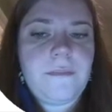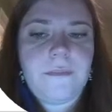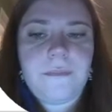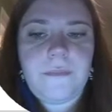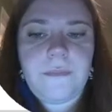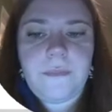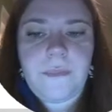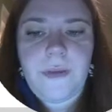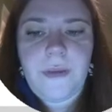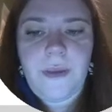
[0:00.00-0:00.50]

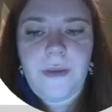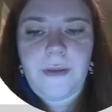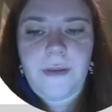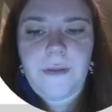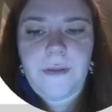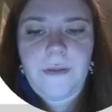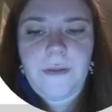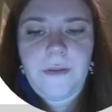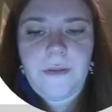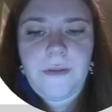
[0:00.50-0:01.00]
Okay,
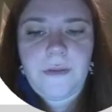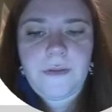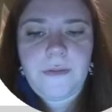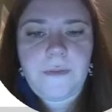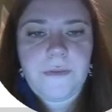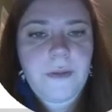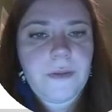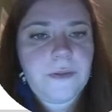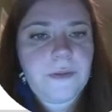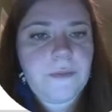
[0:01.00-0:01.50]

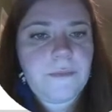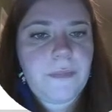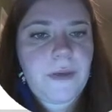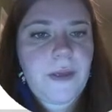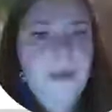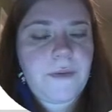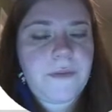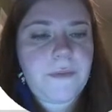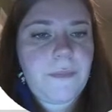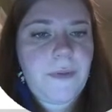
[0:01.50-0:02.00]
so when I turn my
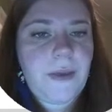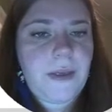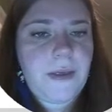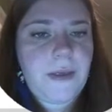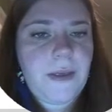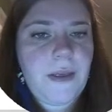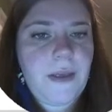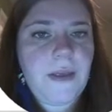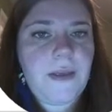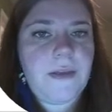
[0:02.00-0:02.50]
house back
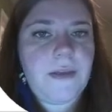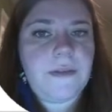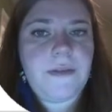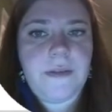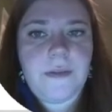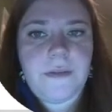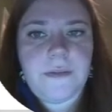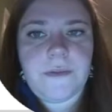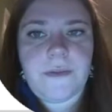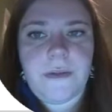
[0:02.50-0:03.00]
on,
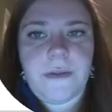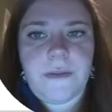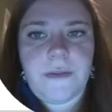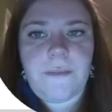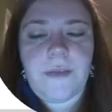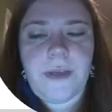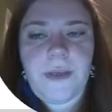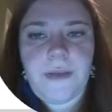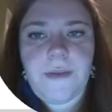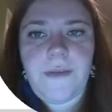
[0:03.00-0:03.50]
here's all
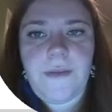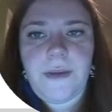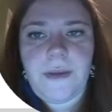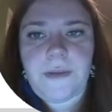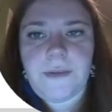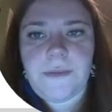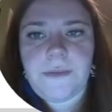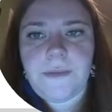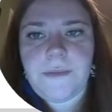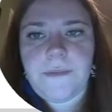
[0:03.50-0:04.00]
my
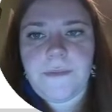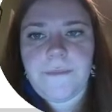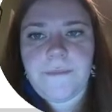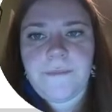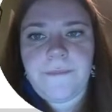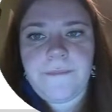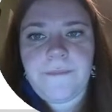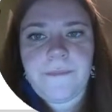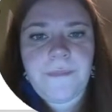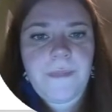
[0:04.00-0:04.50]
things.
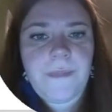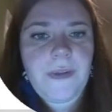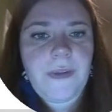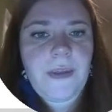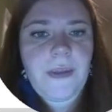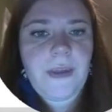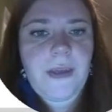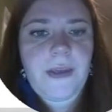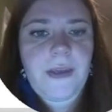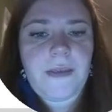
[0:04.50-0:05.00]

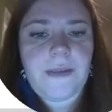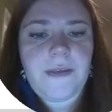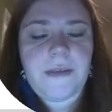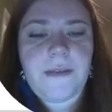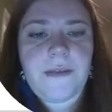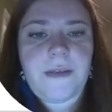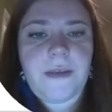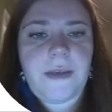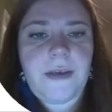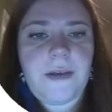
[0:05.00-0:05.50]
I
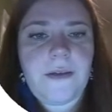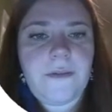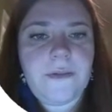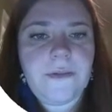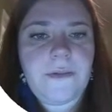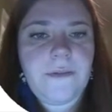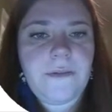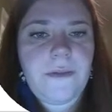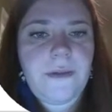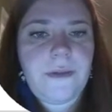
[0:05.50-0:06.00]
can now
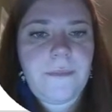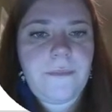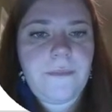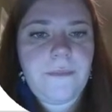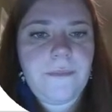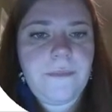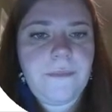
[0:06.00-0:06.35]
extrude them.